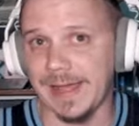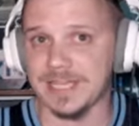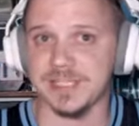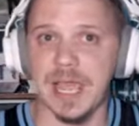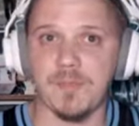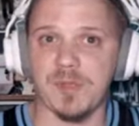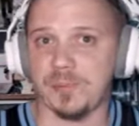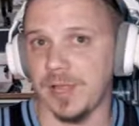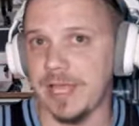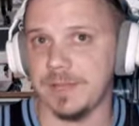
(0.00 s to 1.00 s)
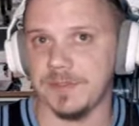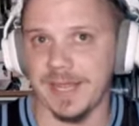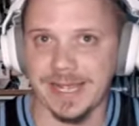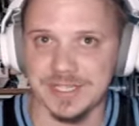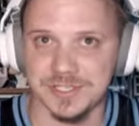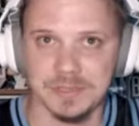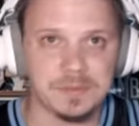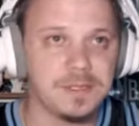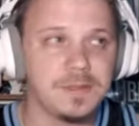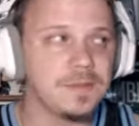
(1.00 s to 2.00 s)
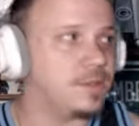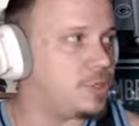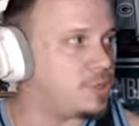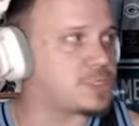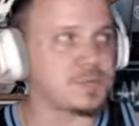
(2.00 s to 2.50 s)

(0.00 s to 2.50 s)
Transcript: last time we played them, and they got some new